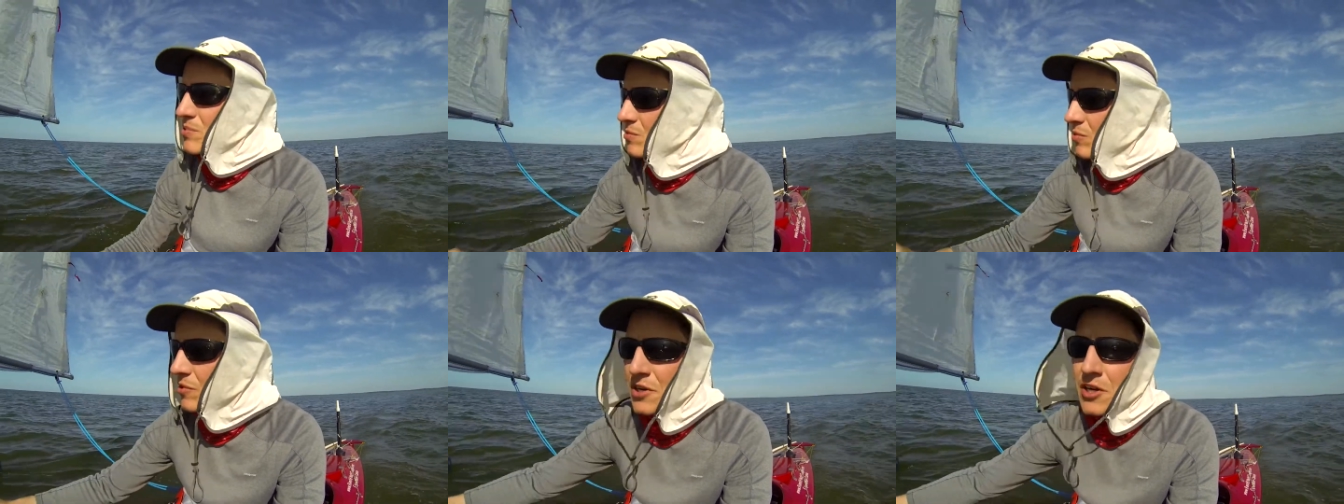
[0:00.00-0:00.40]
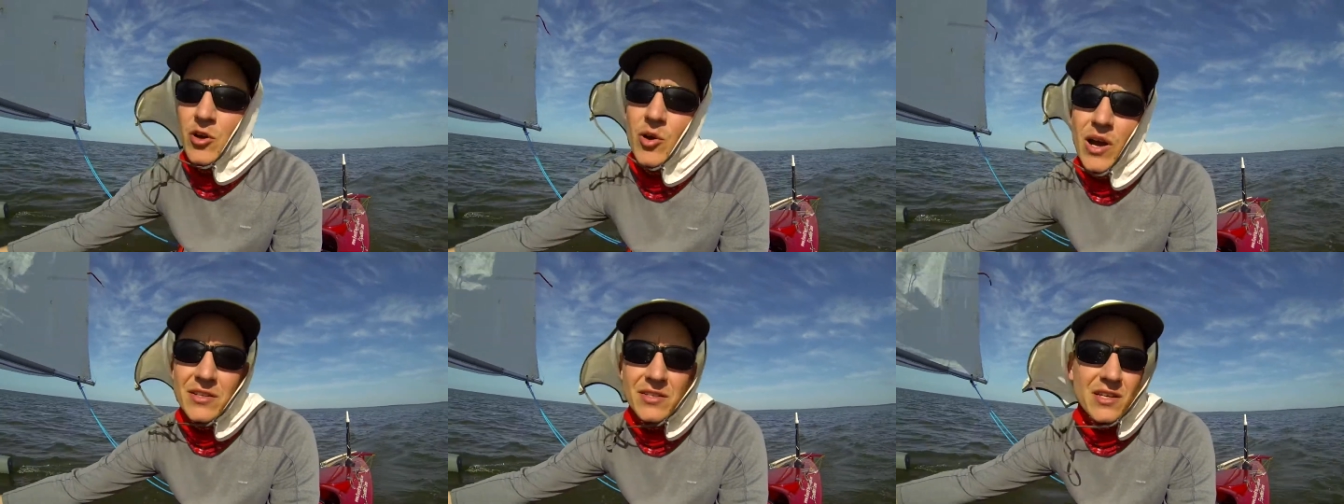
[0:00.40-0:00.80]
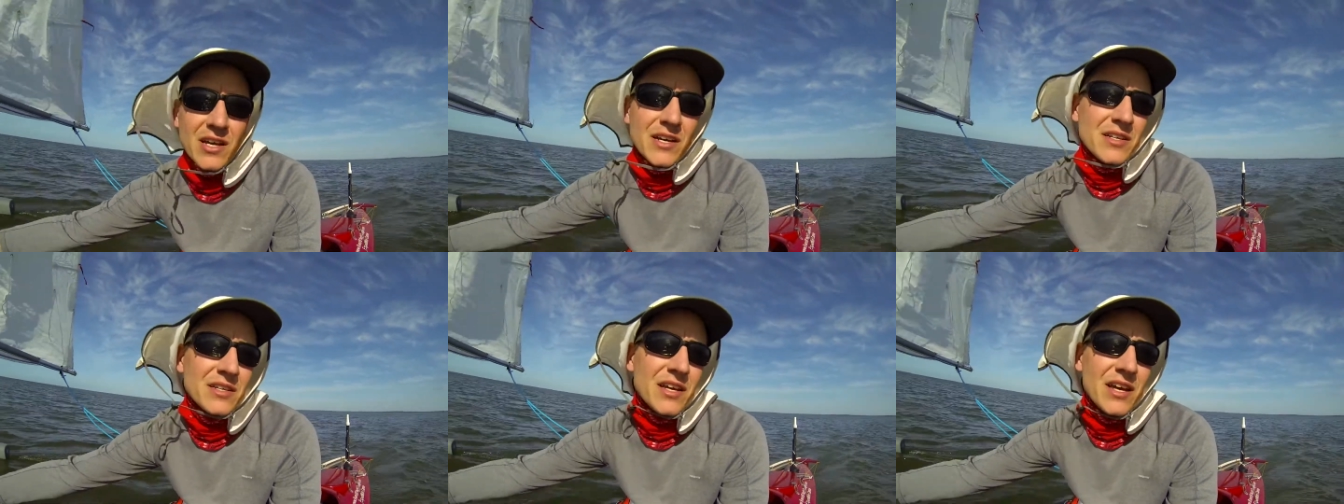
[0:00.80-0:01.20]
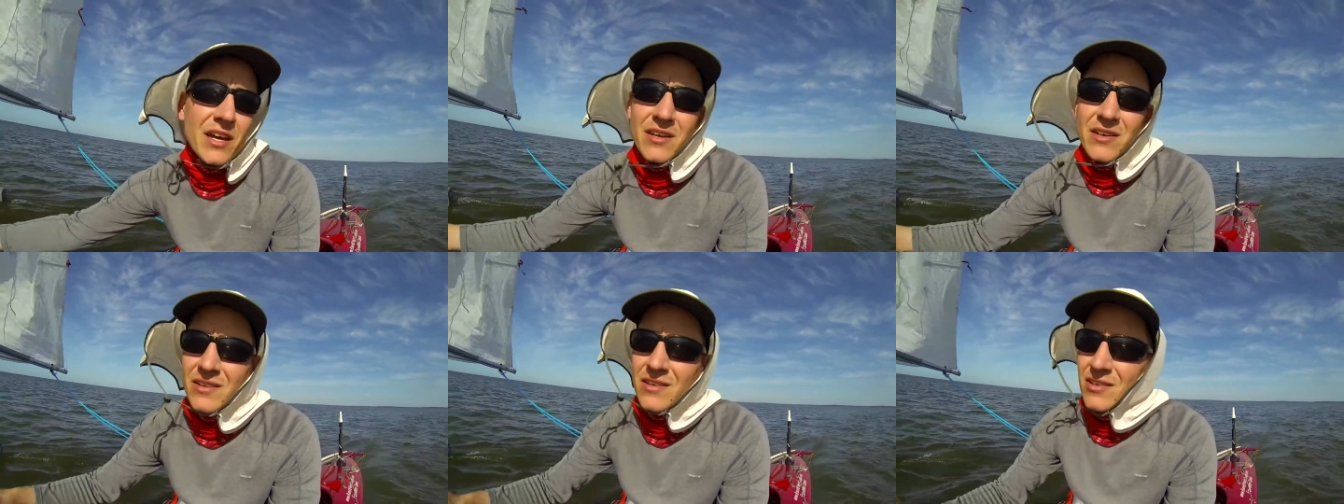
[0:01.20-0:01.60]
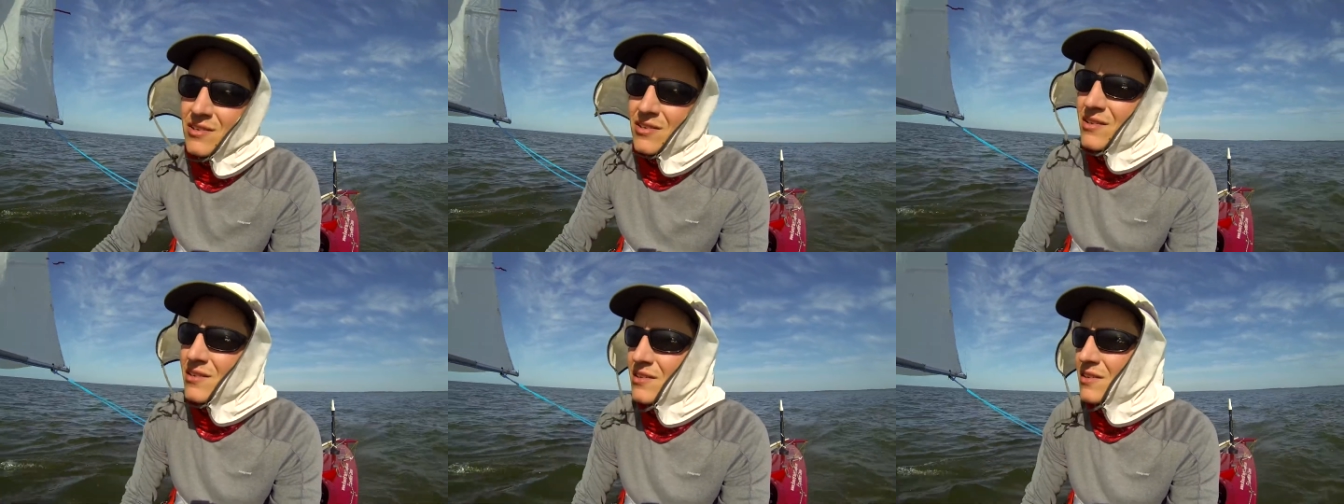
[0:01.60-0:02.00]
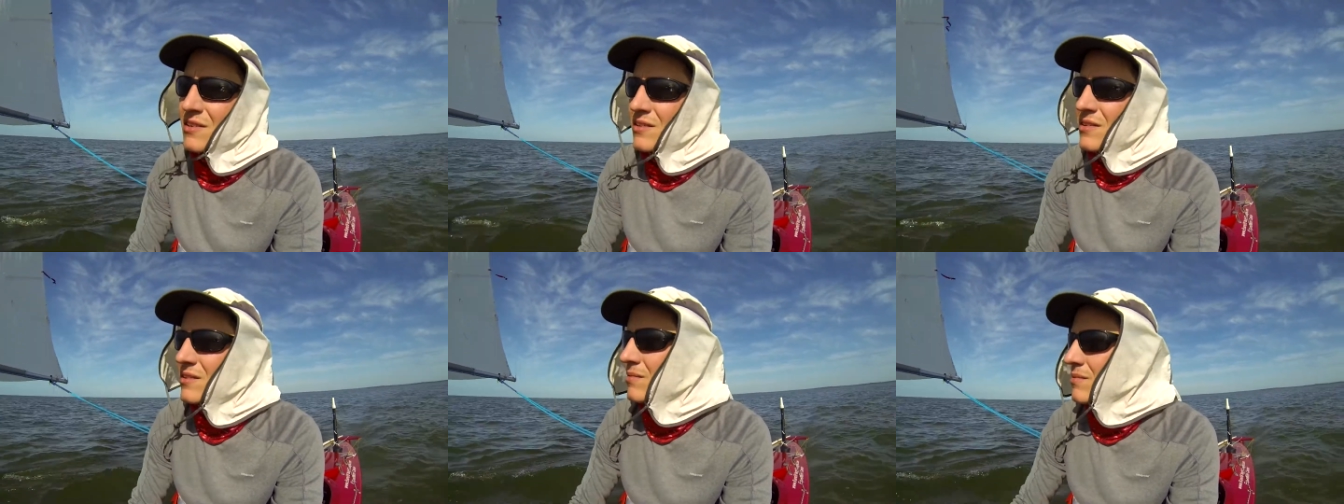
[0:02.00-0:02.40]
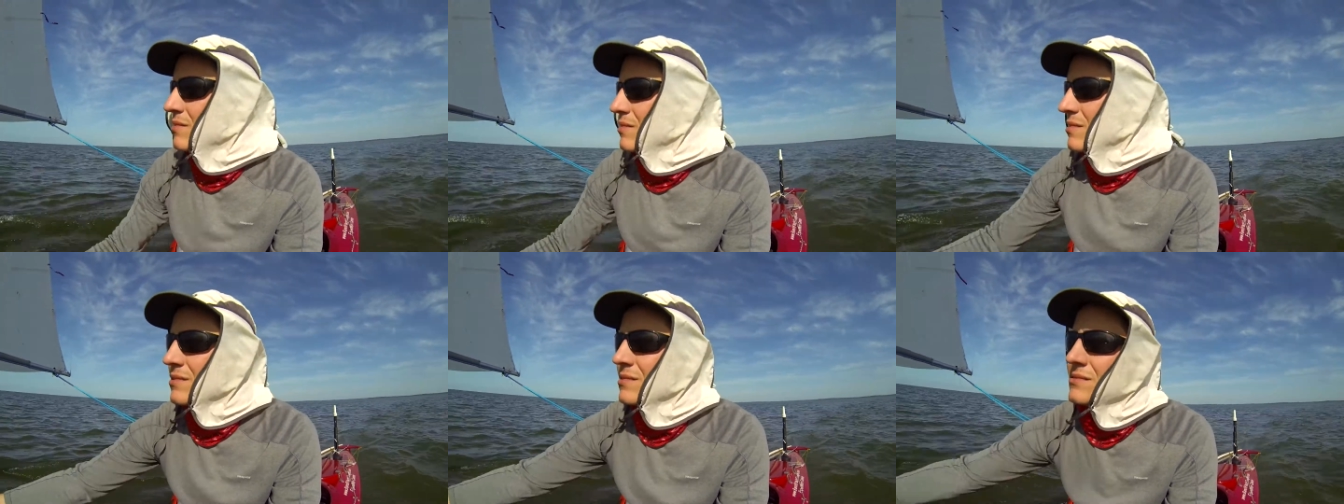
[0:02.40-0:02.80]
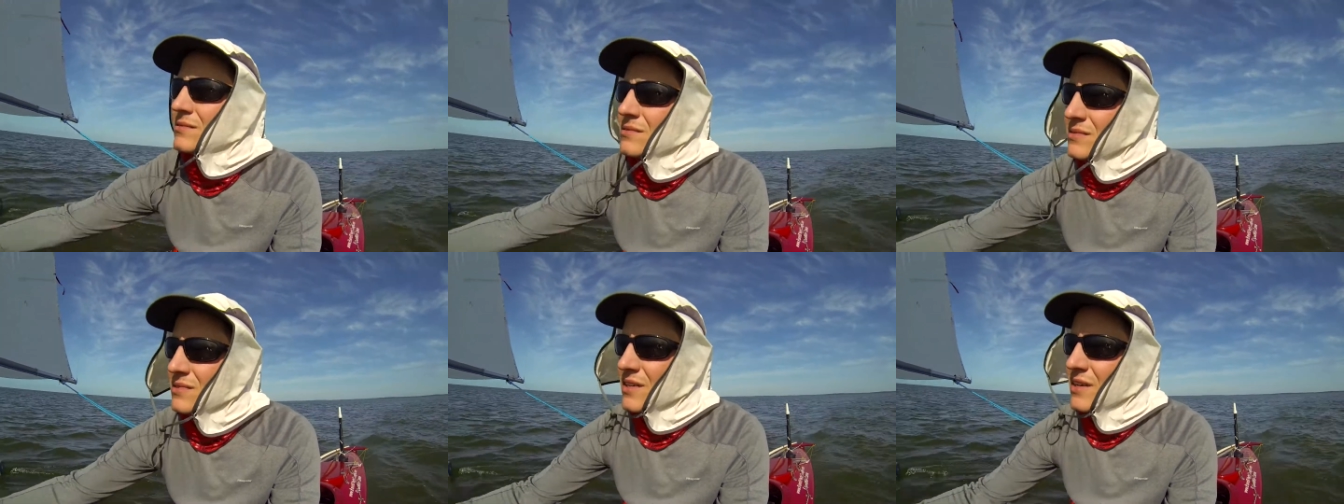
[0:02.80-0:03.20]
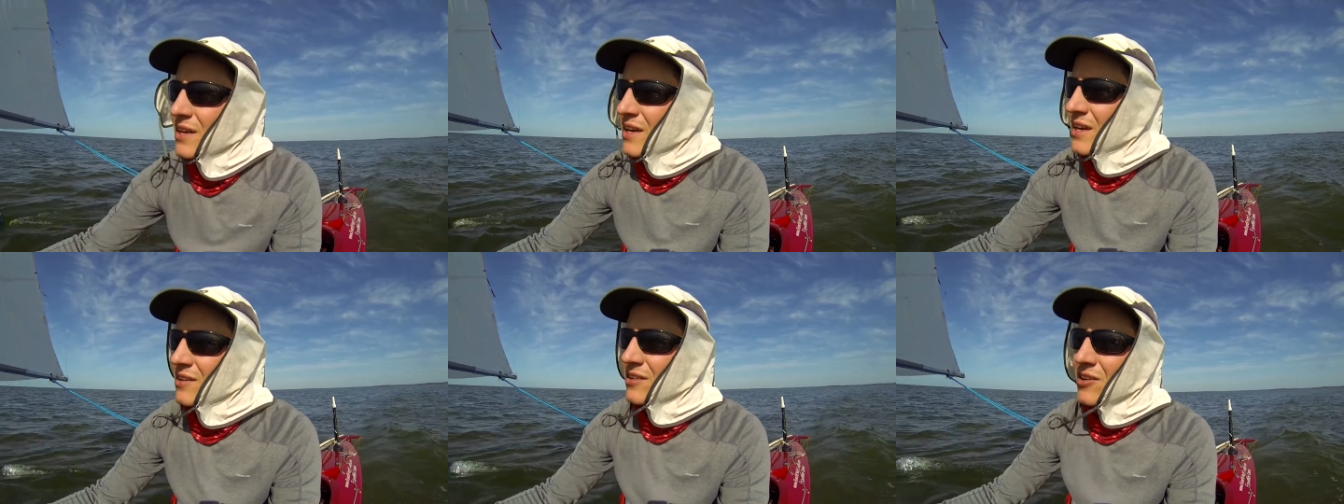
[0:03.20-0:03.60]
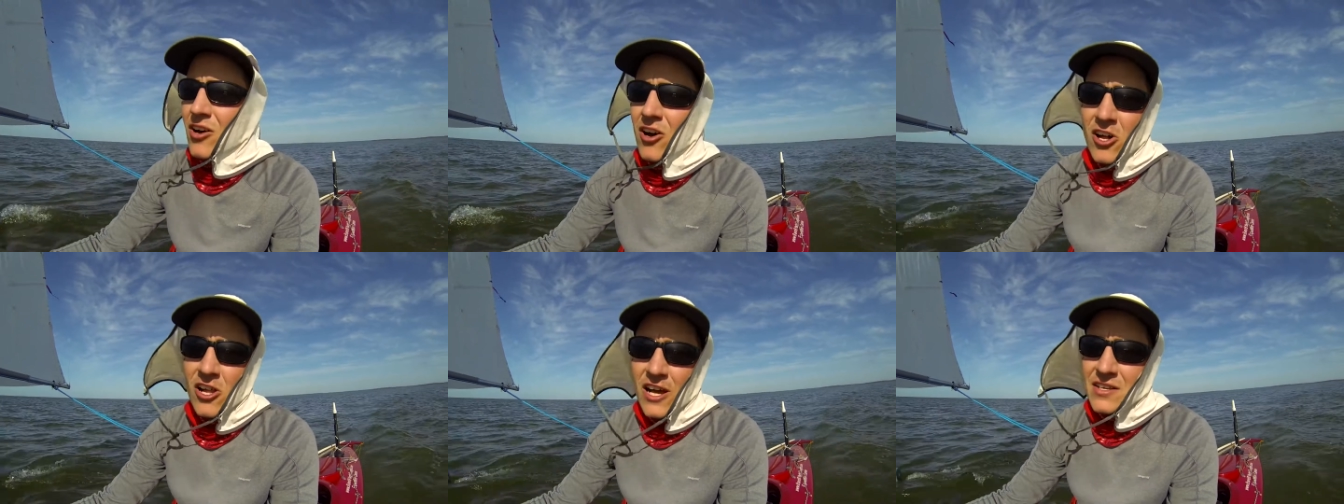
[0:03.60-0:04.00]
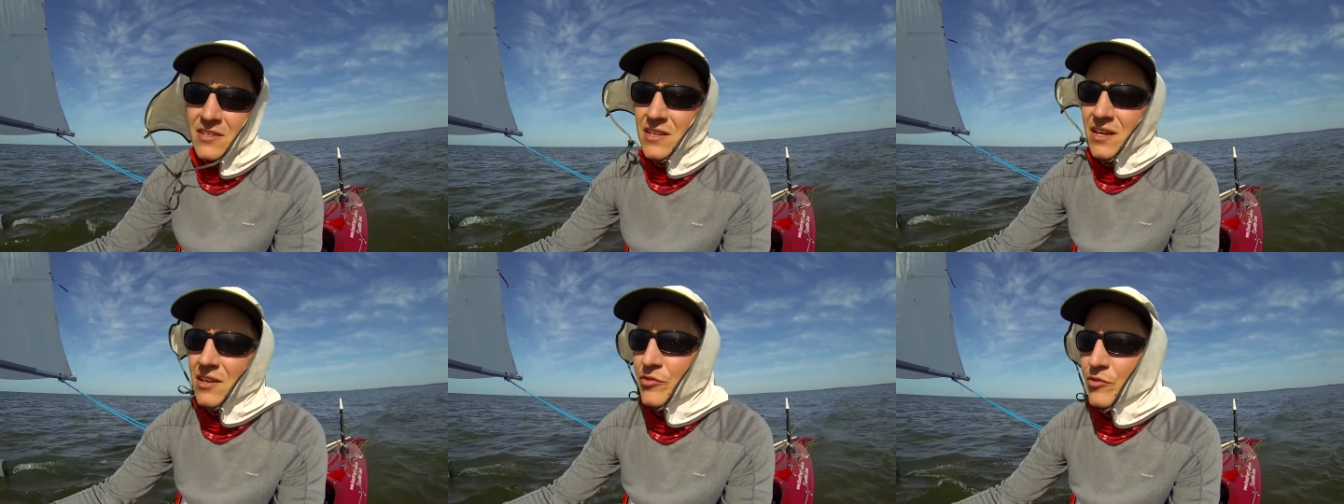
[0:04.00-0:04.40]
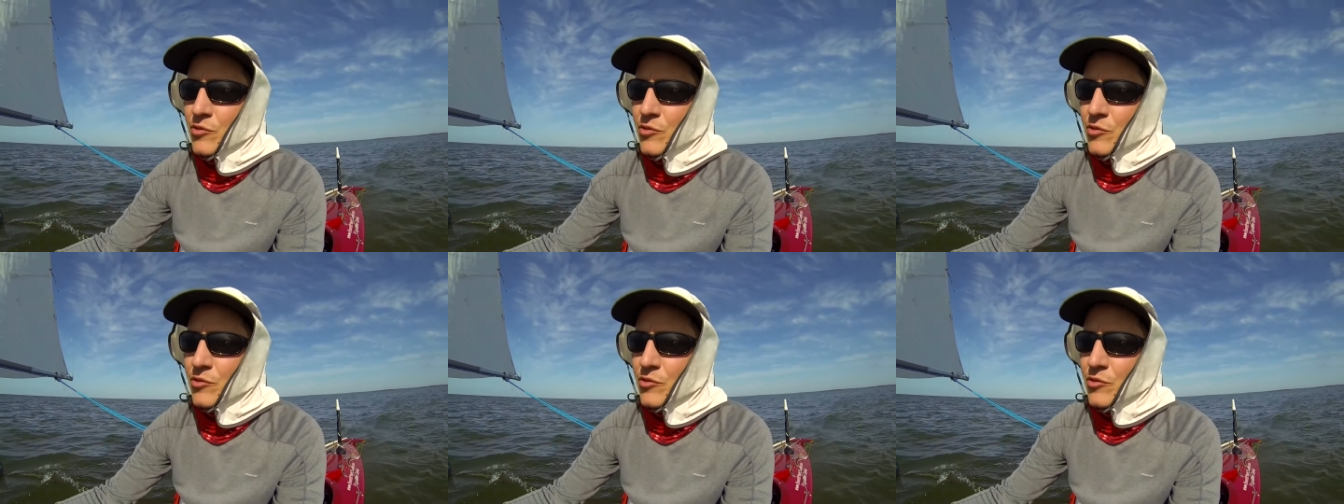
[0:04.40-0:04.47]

So we're going to go outside today and haul ass down to